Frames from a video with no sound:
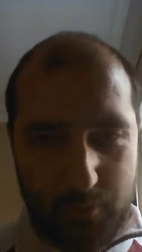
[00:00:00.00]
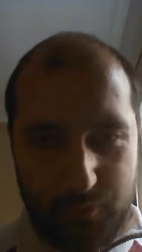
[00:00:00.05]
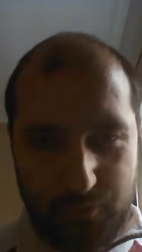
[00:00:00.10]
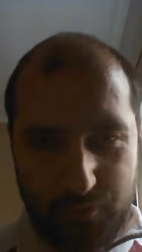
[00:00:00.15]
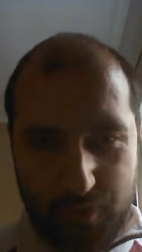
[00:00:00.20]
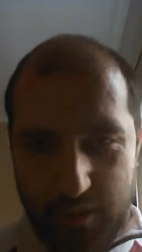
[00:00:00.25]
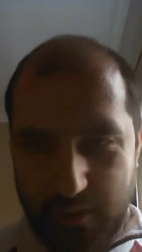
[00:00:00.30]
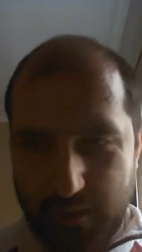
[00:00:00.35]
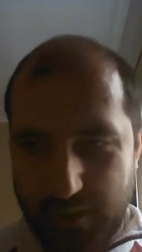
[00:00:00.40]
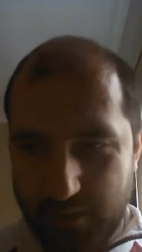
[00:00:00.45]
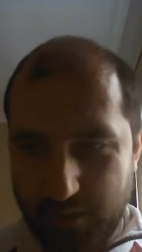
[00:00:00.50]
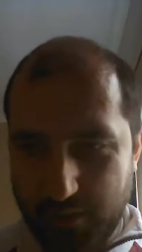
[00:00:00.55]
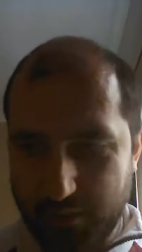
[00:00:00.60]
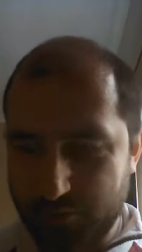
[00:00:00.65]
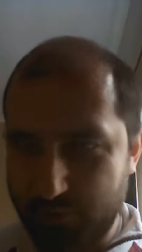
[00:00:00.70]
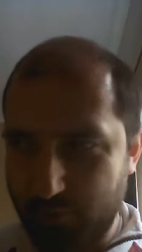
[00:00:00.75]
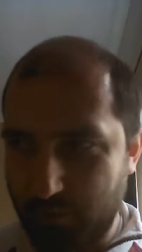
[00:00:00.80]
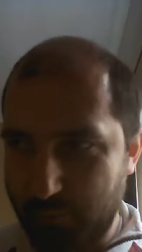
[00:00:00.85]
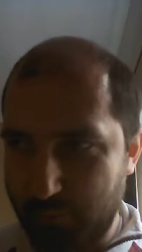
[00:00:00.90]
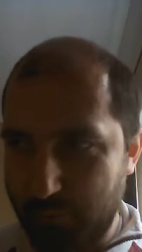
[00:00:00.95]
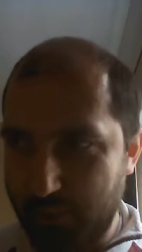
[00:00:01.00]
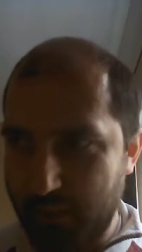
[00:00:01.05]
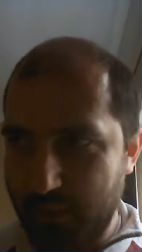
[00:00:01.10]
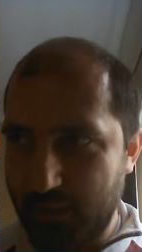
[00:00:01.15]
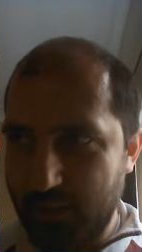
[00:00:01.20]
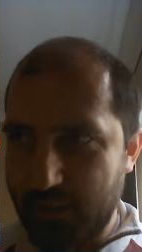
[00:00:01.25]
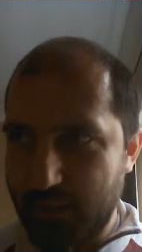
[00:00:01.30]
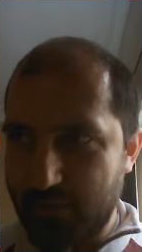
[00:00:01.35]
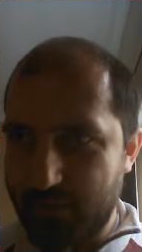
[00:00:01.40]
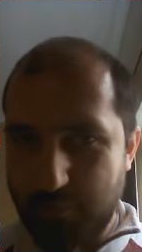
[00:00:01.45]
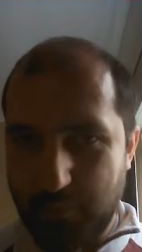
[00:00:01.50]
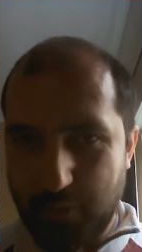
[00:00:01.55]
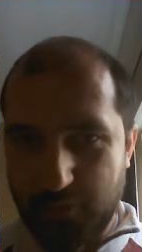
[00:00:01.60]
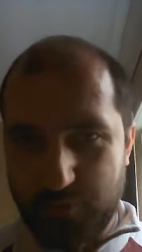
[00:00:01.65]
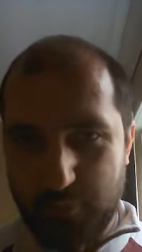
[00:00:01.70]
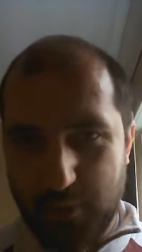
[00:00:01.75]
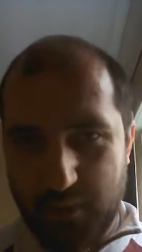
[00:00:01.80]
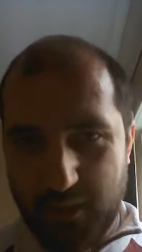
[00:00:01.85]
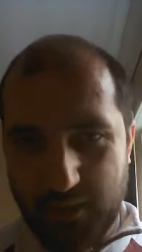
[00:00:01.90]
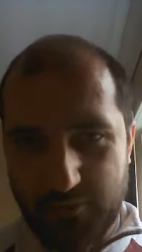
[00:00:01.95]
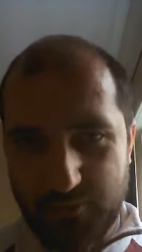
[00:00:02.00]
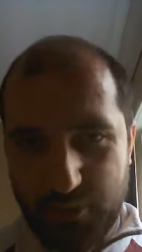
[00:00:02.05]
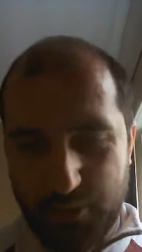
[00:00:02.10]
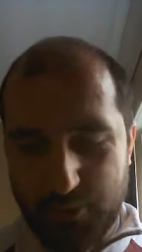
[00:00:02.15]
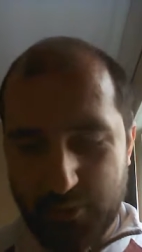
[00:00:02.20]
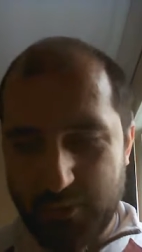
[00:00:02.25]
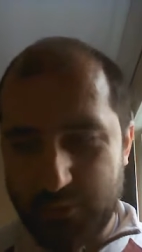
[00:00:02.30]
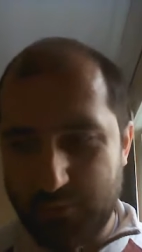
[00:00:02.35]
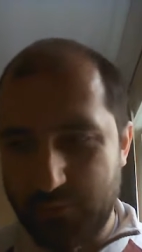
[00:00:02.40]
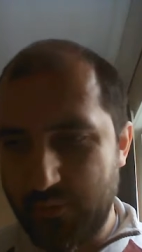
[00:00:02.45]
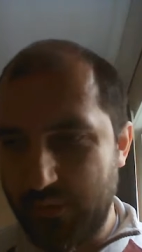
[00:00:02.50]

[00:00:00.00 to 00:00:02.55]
fairly young, so for most of my life. So